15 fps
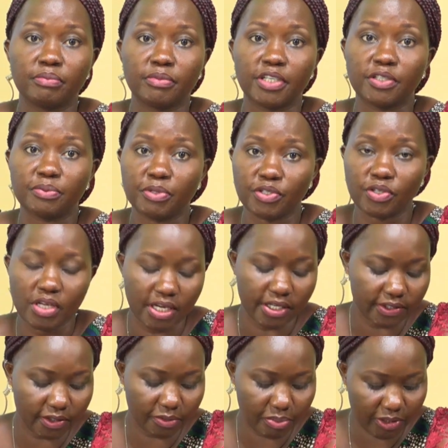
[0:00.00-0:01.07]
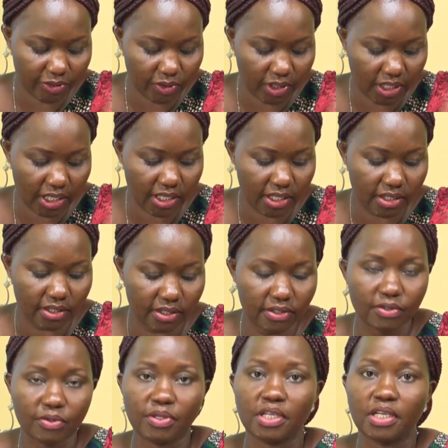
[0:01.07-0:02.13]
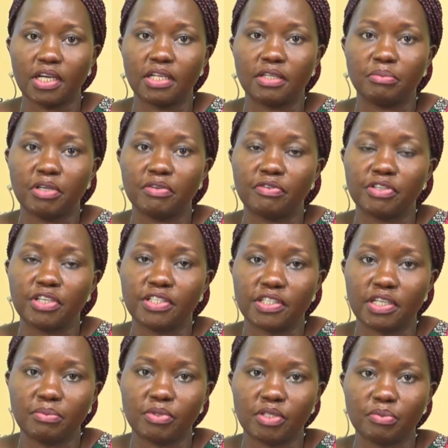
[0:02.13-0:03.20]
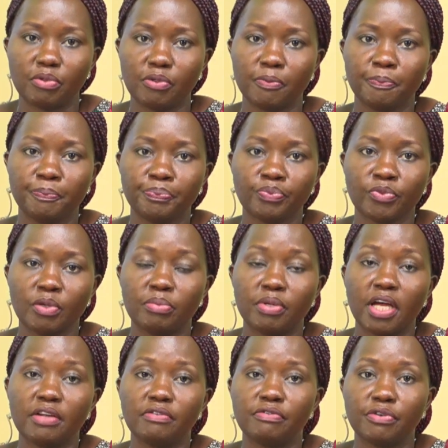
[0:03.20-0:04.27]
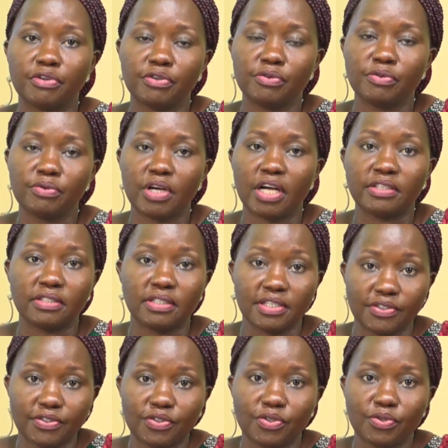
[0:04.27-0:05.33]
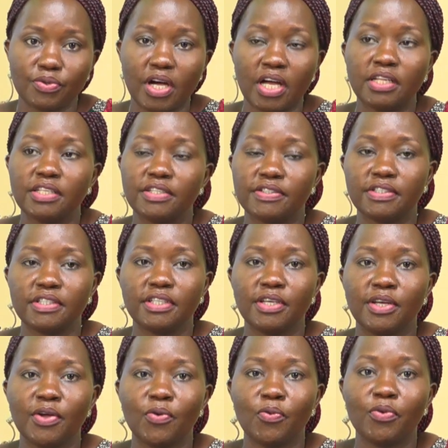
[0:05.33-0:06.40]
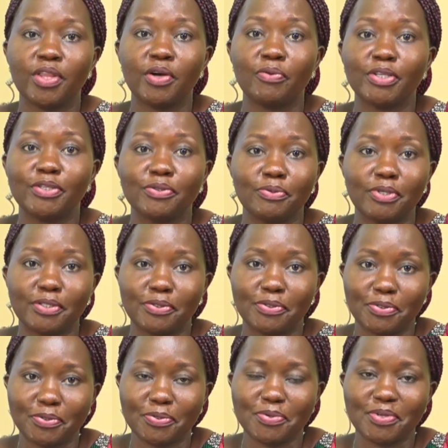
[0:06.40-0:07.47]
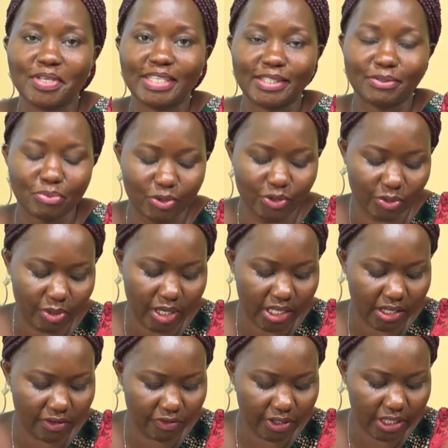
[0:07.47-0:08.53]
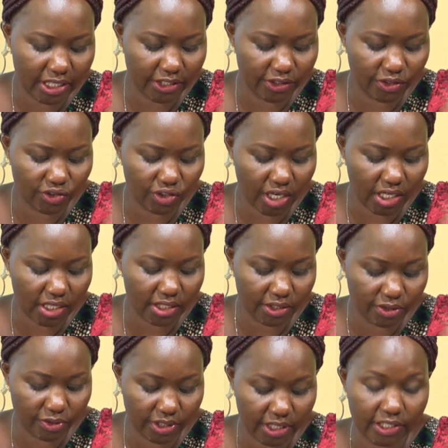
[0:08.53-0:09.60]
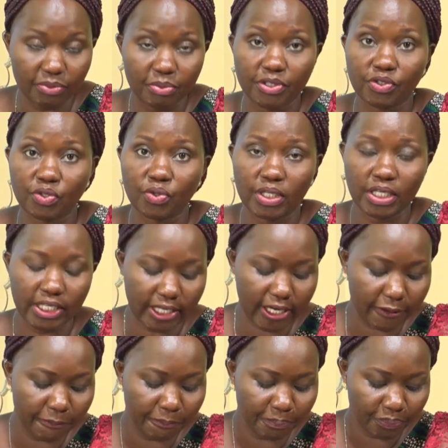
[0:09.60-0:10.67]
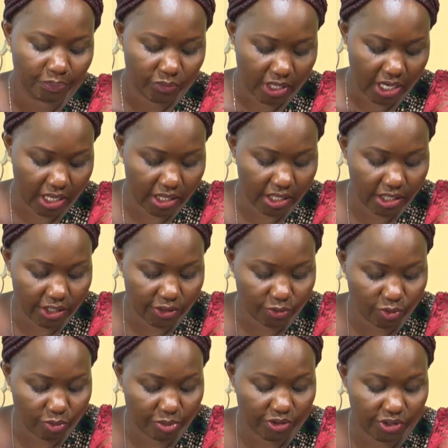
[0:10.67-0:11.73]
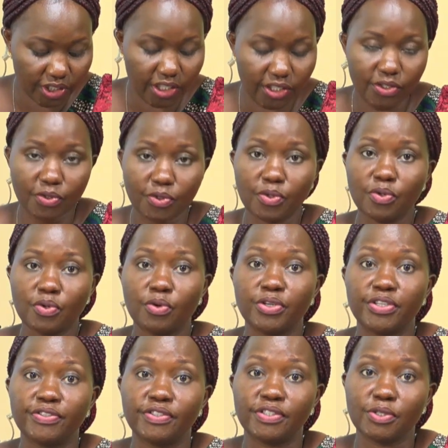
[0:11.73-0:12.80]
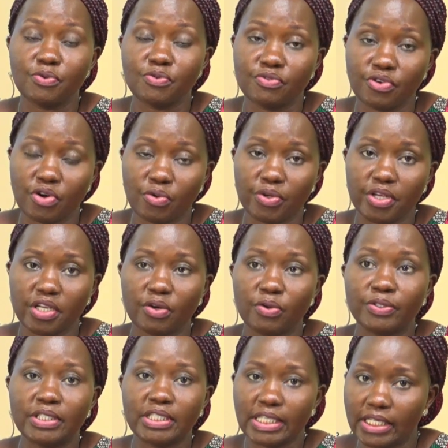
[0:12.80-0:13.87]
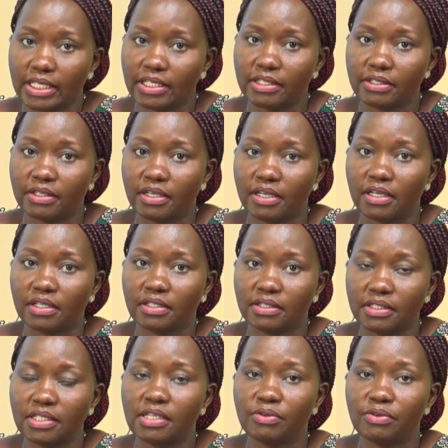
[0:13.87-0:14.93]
specialized personnel, so they can make for your timetable, plan for you, assess you, and they see whether what you want to do is possible. And then for the little child, the doctor has been so clear. I think it could be genetical, or is still growing, or still you